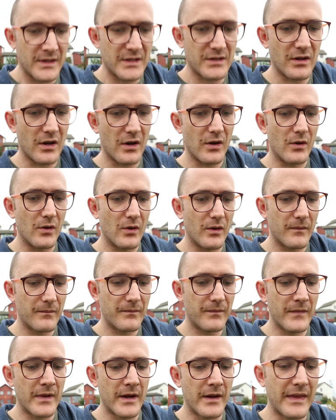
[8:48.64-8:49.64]
So
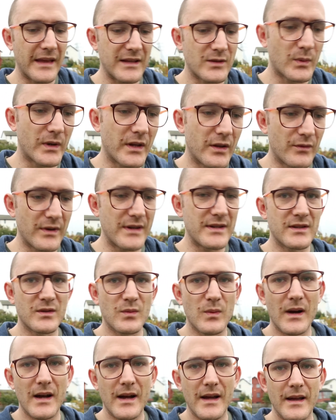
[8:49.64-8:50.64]
that's one of the
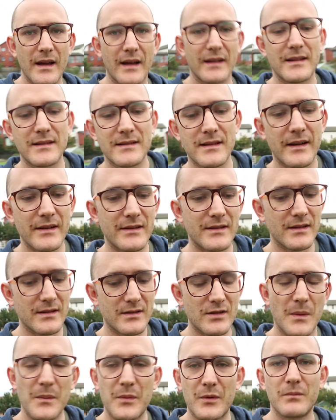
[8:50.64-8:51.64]
reasons why I decided to
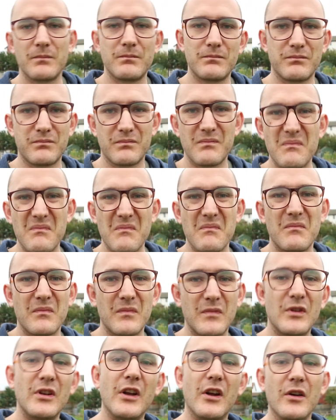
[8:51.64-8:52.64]
stop,
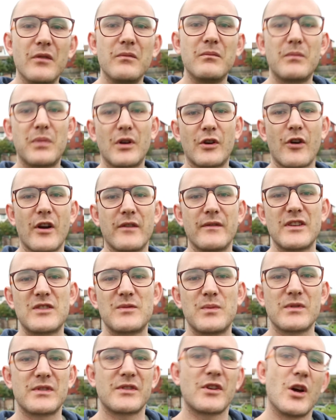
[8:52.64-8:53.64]
you know, growing
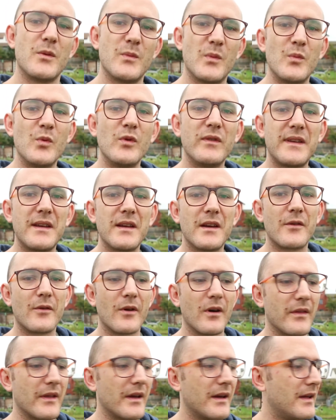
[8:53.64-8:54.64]
vegetables at home and move here
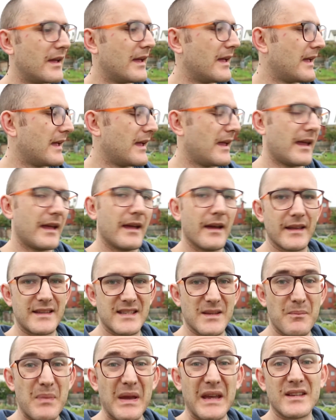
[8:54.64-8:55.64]
rather.
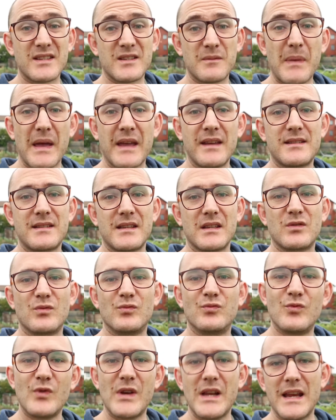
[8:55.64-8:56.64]
It's a bigger space, it's
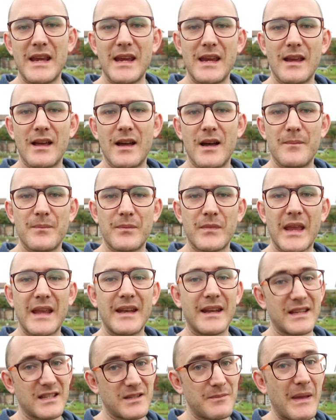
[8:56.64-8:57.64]
really
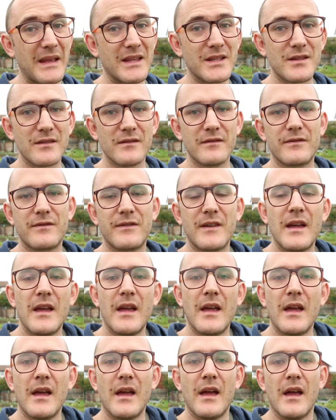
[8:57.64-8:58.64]
inexpensive
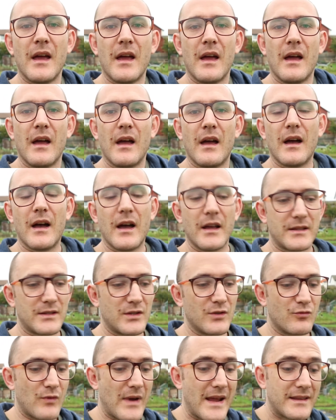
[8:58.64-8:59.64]

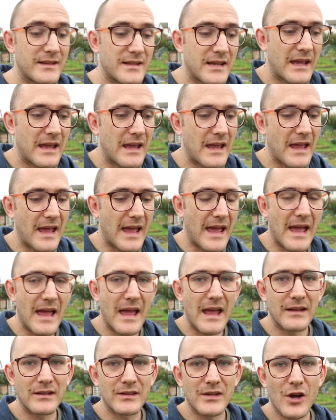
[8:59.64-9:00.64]
to rent,
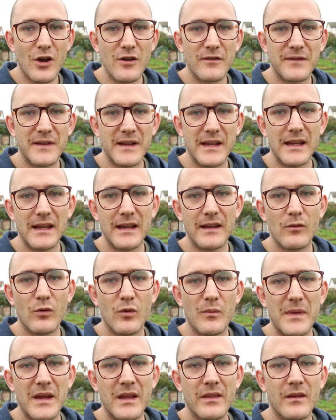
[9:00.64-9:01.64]
and hopefully it
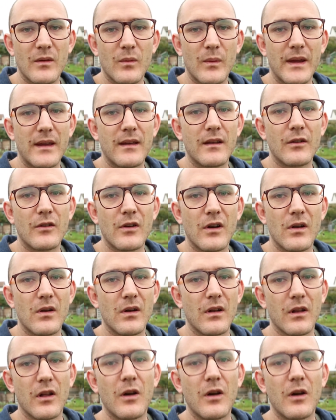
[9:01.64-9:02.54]
will mean that we can grow a